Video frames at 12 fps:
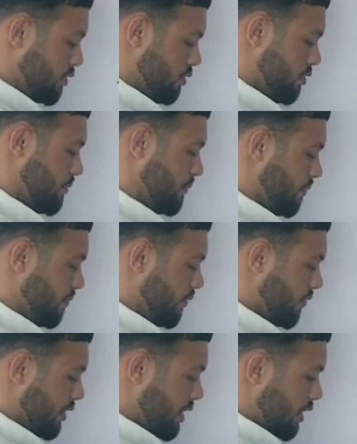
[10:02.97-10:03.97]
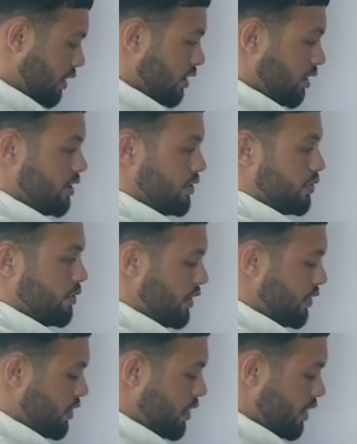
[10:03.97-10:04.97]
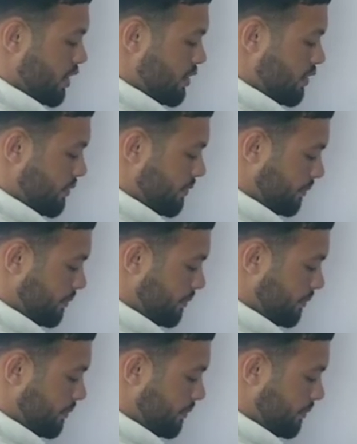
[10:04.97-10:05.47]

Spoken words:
2. The structure is